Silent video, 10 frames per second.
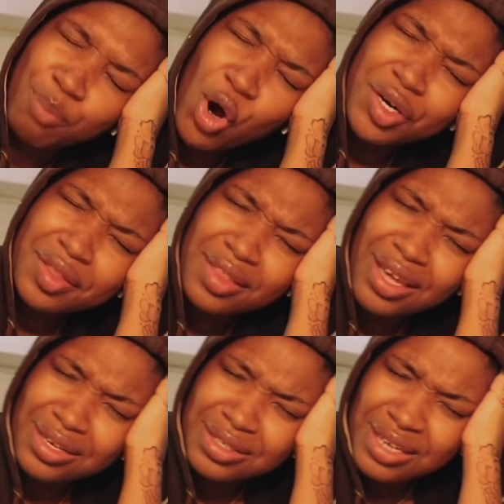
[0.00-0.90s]
Boring
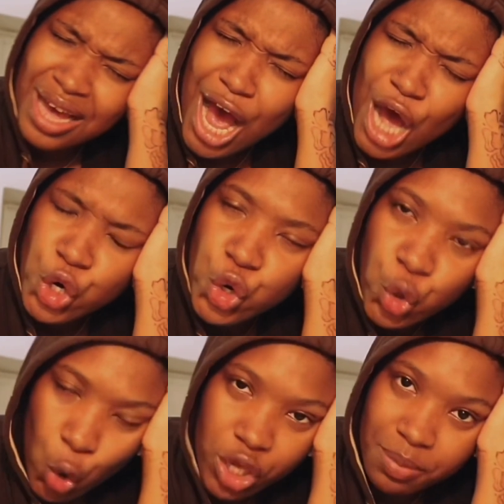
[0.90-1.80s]
things
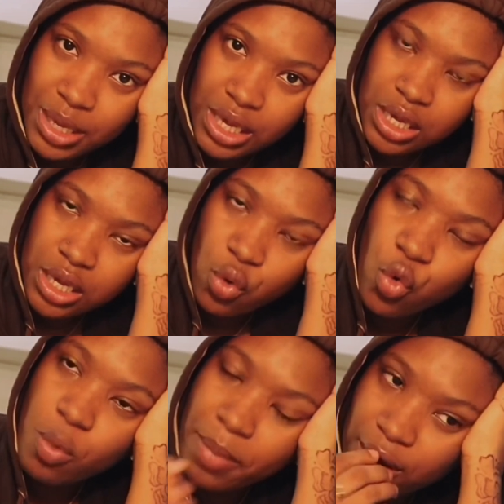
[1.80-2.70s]
annoy me.
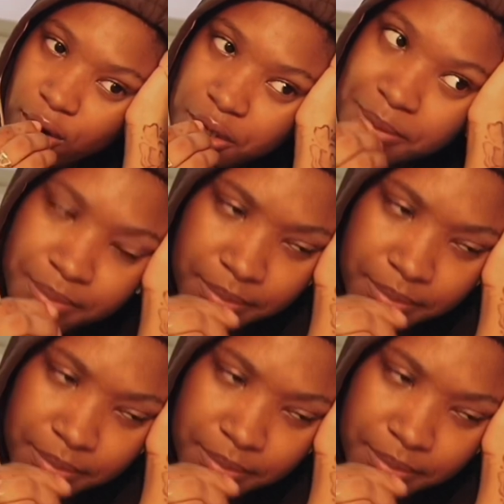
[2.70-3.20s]
Oh my God.